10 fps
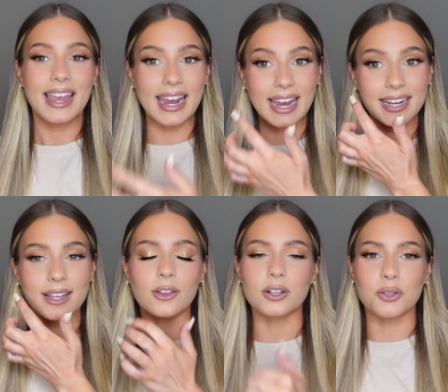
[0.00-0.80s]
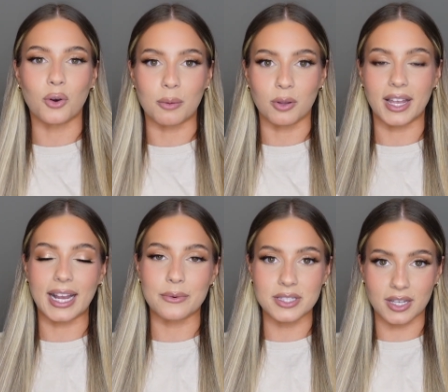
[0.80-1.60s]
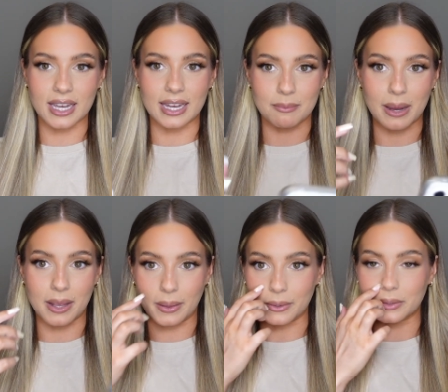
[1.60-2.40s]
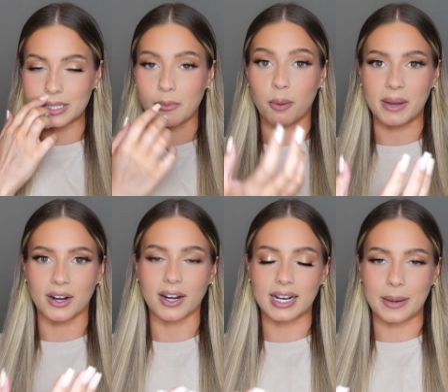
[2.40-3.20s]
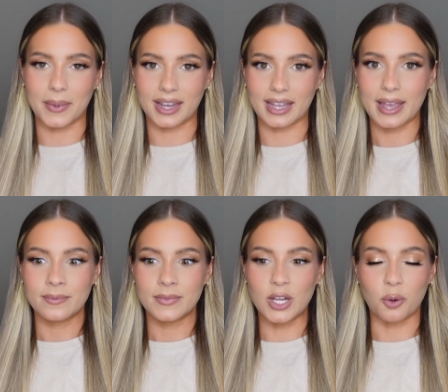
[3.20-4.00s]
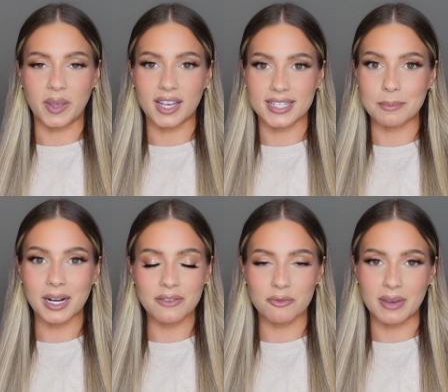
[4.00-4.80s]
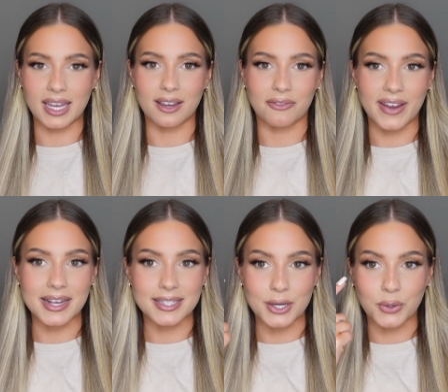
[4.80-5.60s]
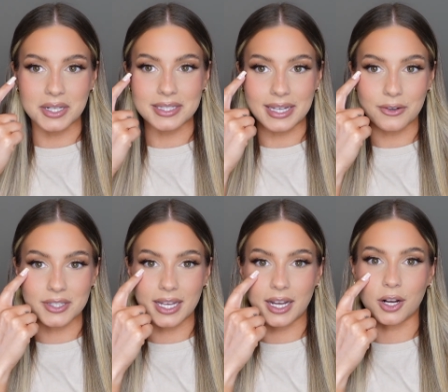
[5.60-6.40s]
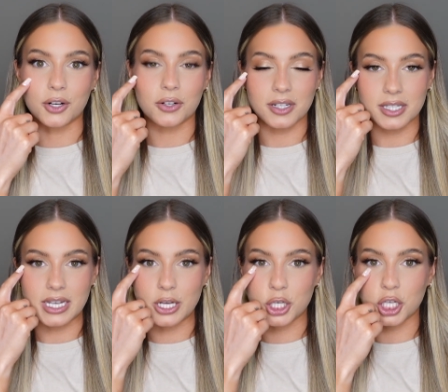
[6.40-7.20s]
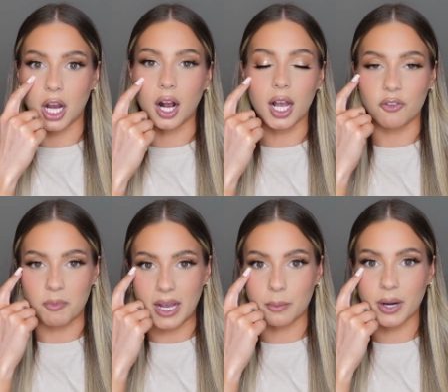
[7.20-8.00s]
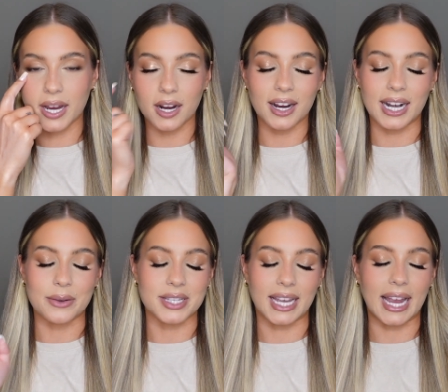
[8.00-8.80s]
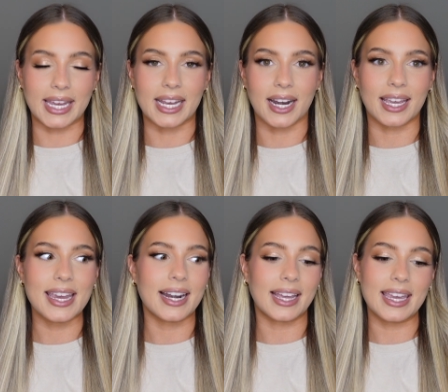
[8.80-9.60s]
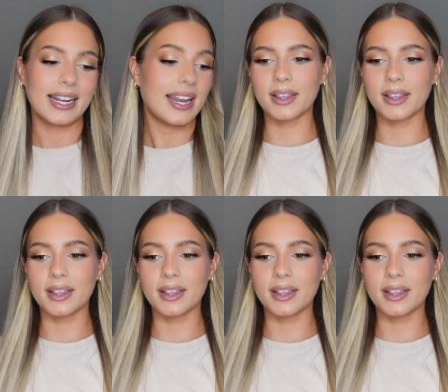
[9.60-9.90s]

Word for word: And it looked horrible. Like I was looking in my little small mirror and I'm like, no, because I'm not even making a face and you can see there's like a crusty chunk of makeup right here and I was like, I can't, I can't, I can't.